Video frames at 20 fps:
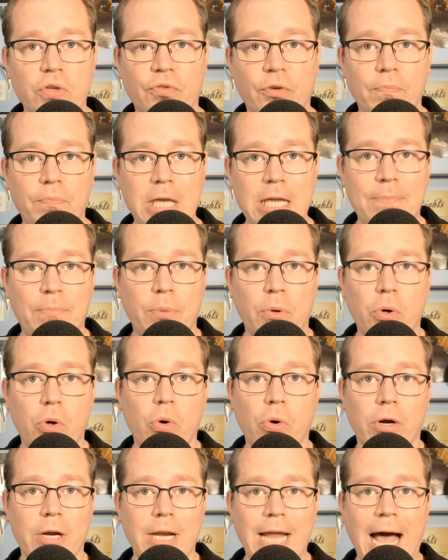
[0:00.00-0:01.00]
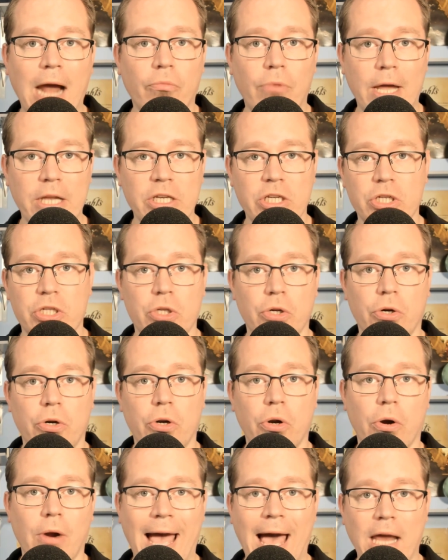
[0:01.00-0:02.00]
from people who are not registered
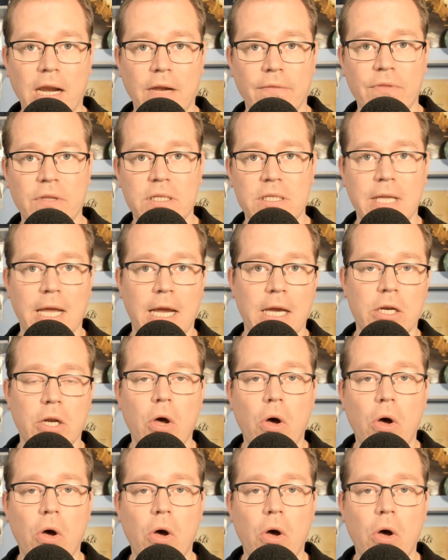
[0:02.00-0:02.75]
or out of the state.